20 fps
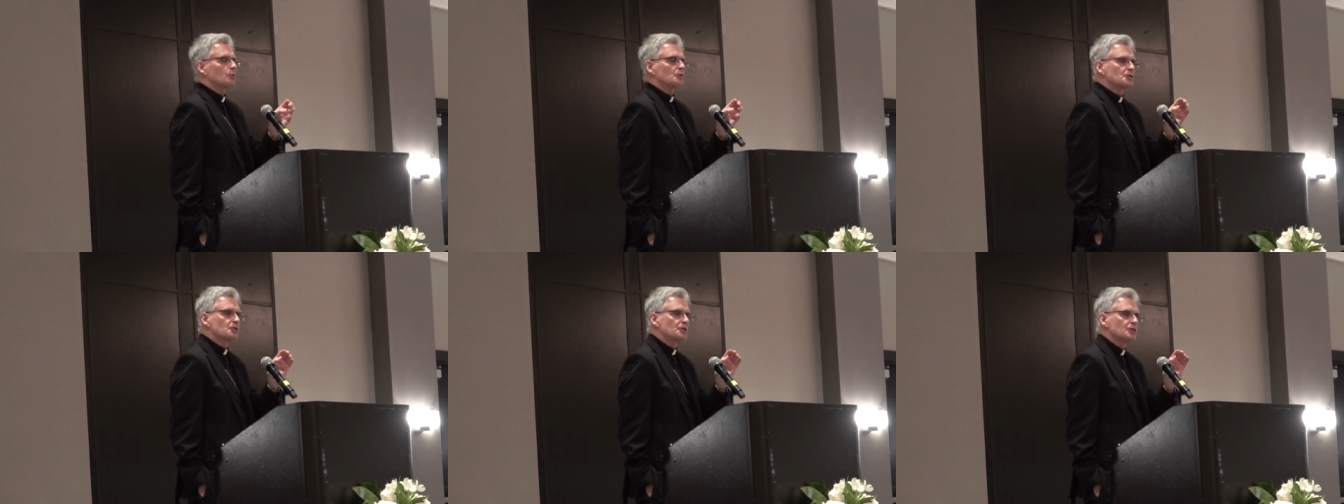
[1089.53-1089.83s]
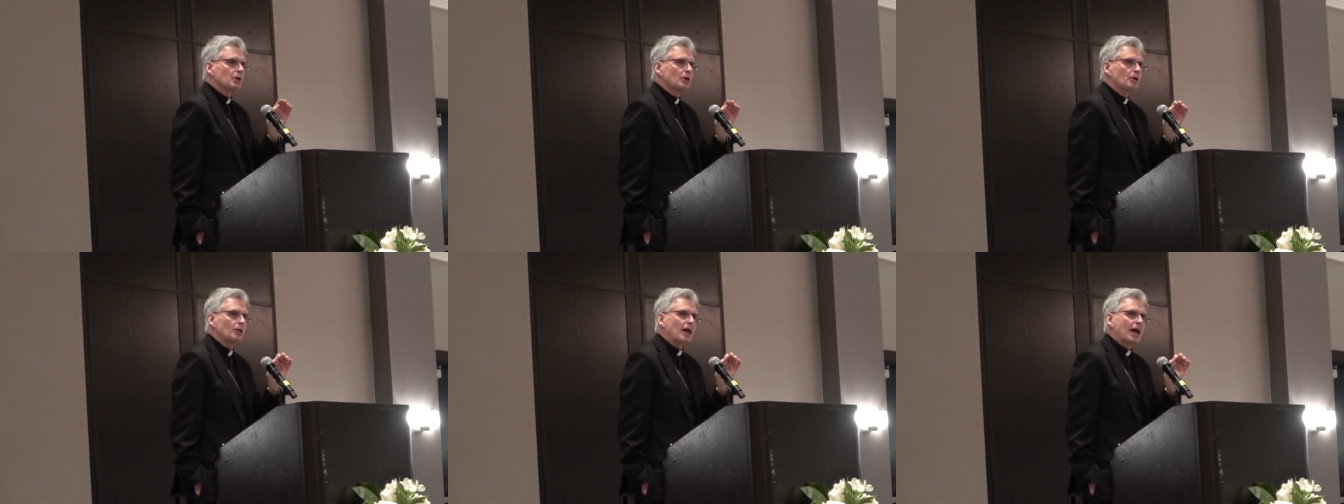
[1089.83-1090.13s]
well,
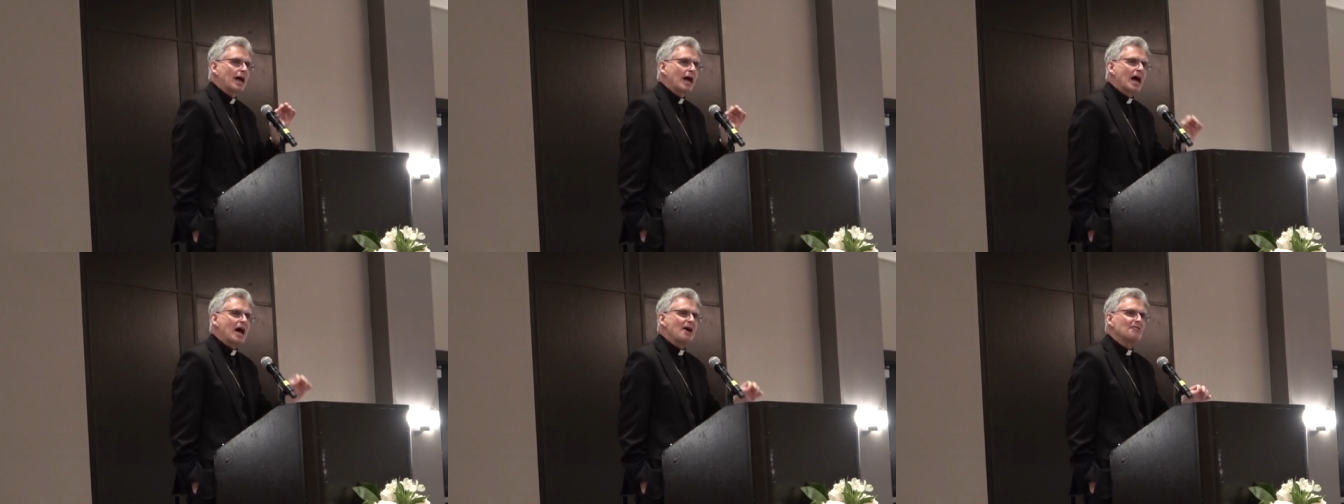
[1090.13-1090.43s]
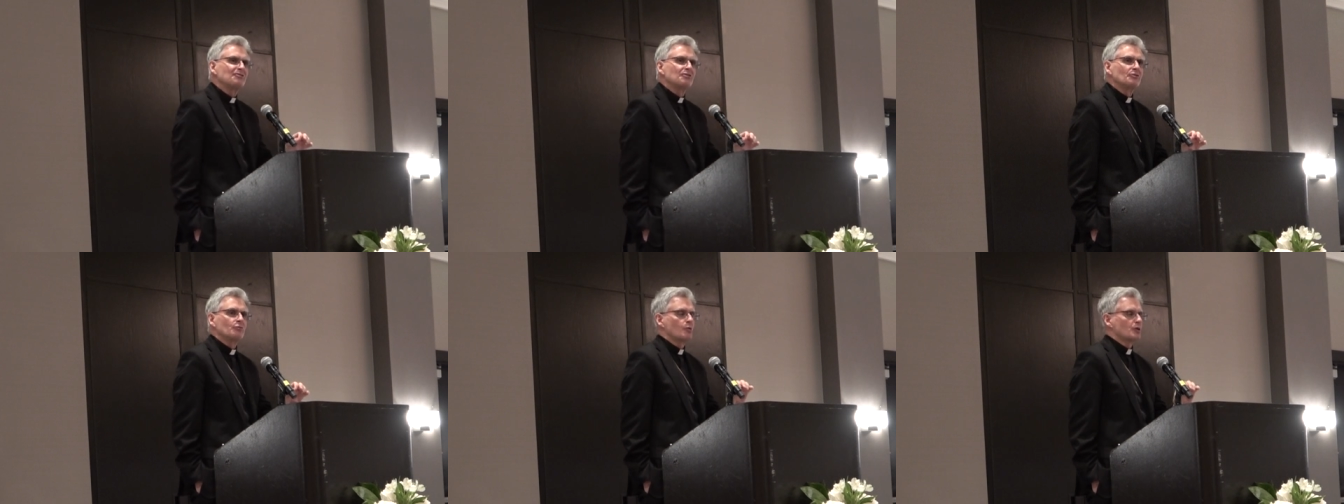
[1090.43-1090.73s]
sell
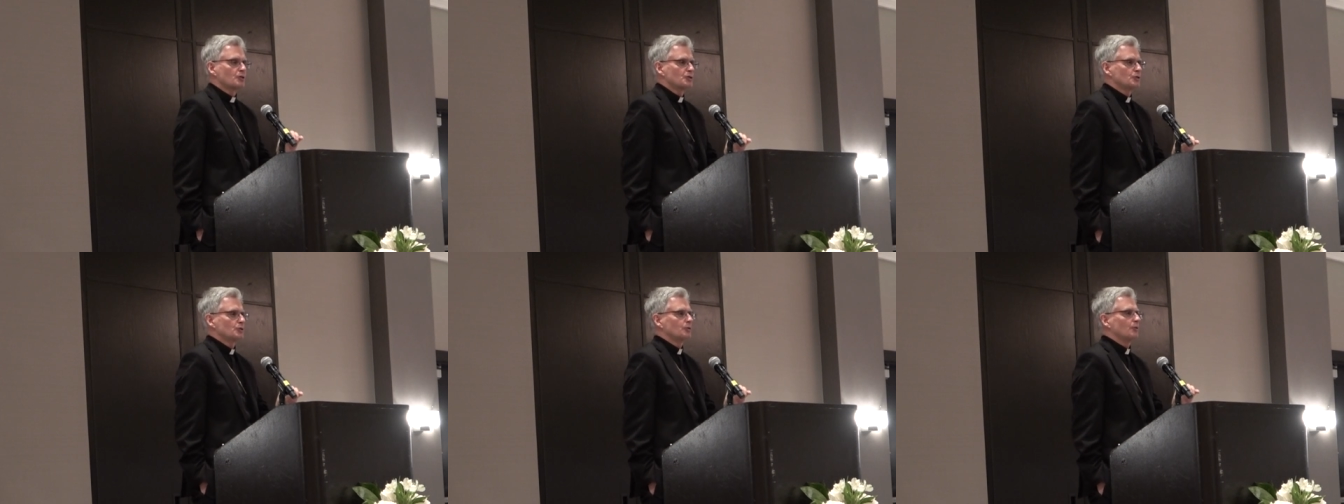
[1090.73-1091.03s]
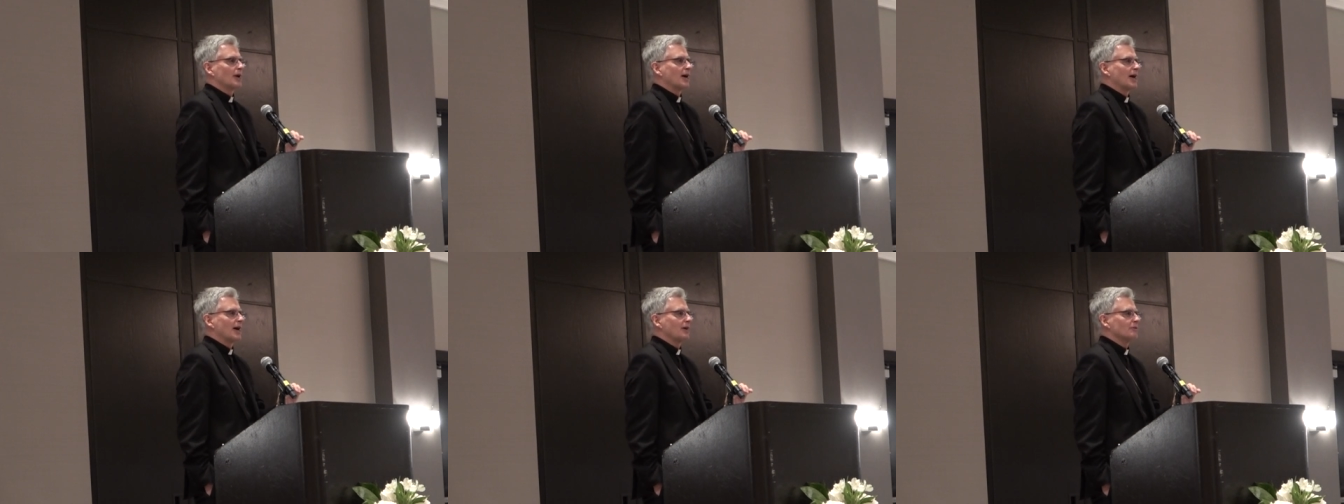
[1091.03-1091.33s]
half of what
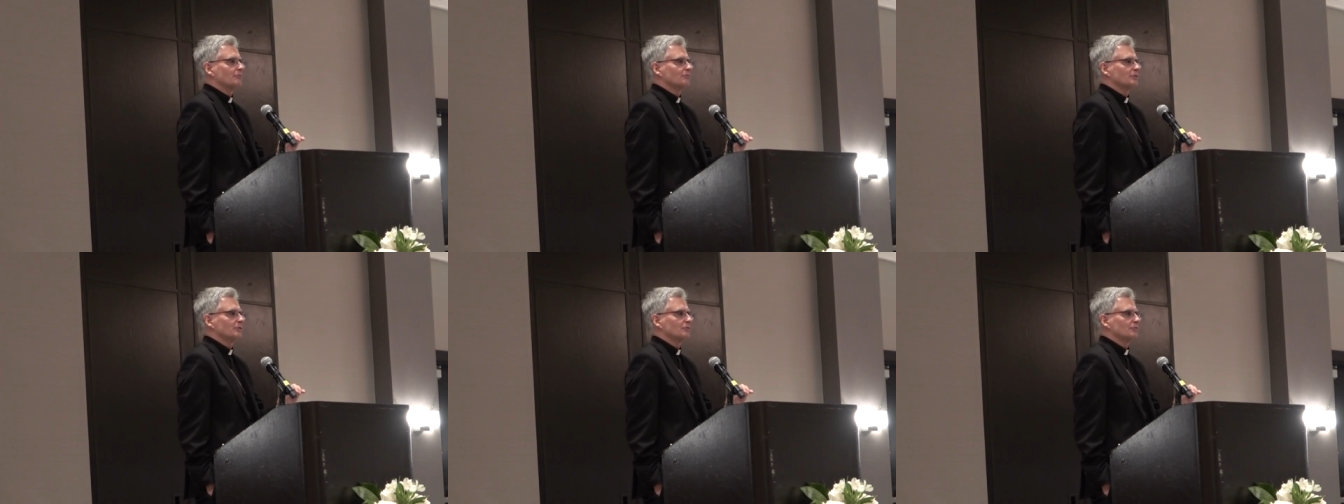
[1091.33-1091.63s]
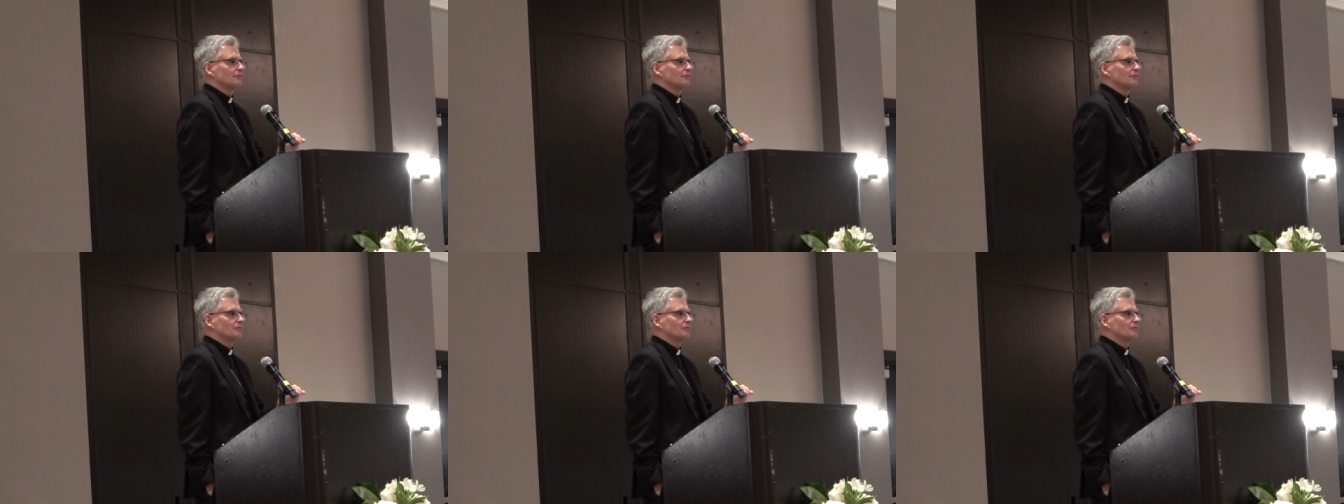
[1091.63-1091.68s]
you have.